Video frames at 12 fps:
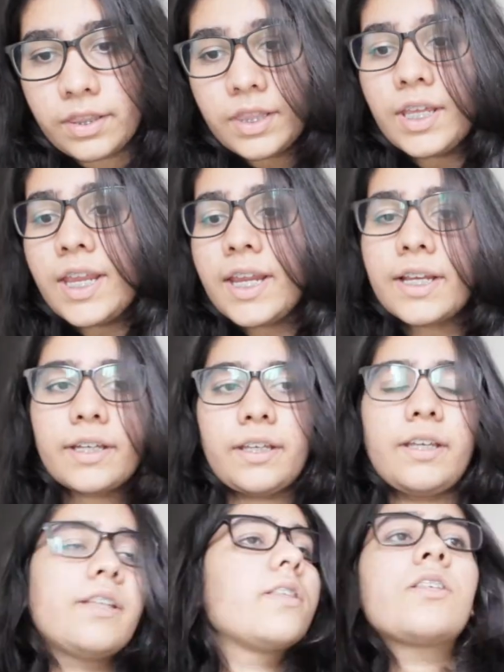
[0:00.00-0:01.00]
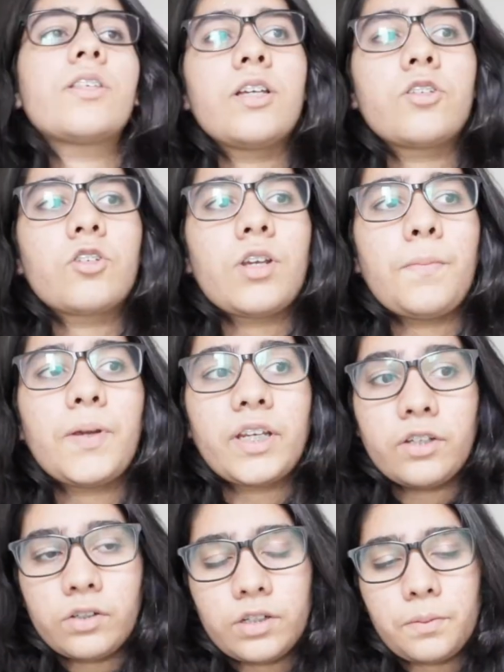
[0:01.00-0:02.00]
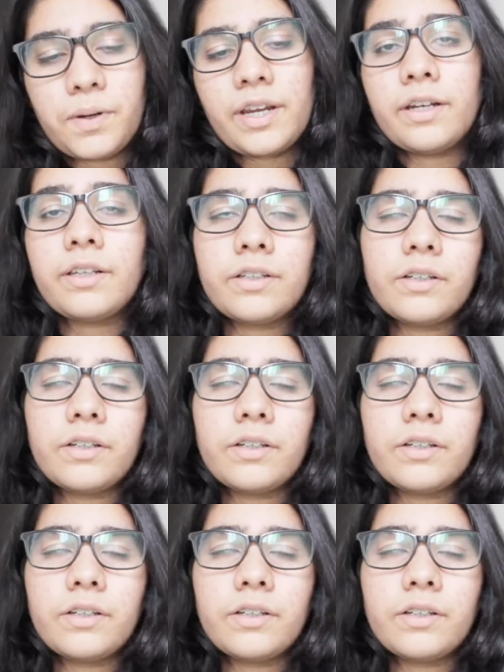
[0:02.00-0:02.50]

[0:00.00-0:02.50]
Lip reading: think in such a peculiar manner.